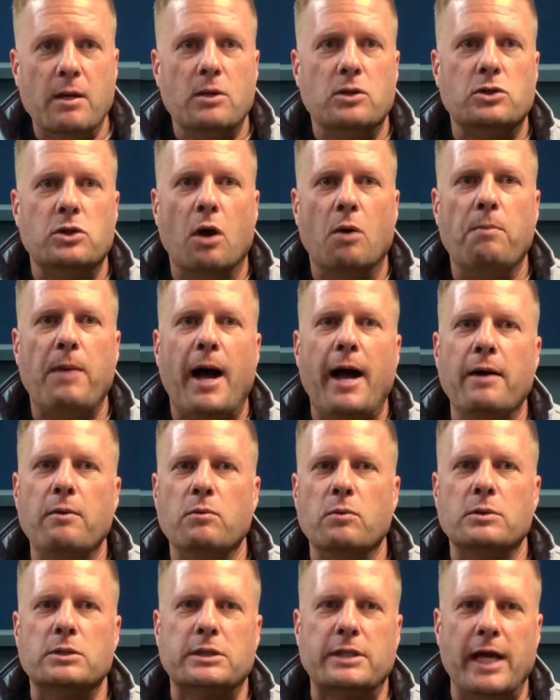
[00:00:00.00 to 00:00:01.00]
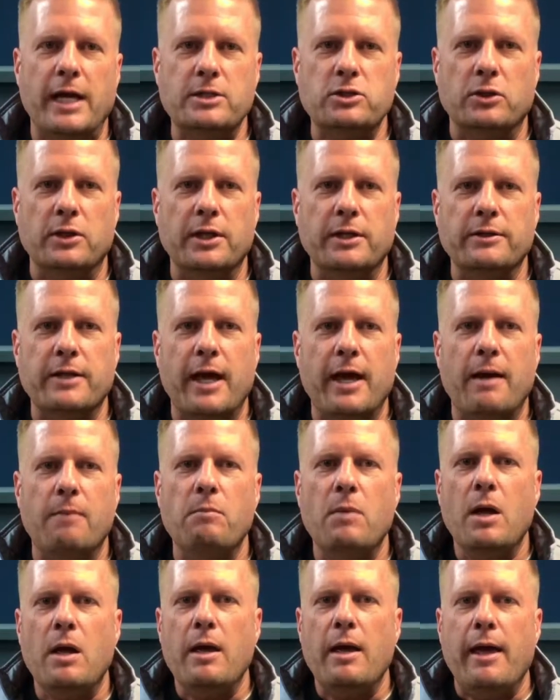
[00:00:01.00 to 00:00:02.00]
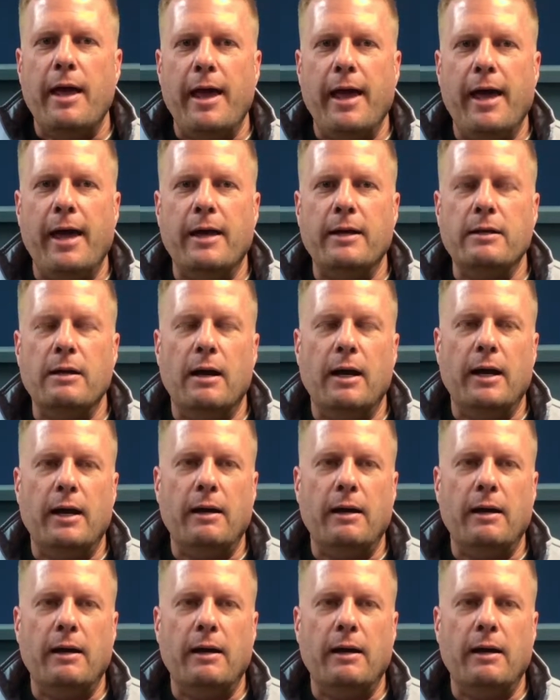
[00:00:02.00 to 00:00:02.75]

So by scheduling them and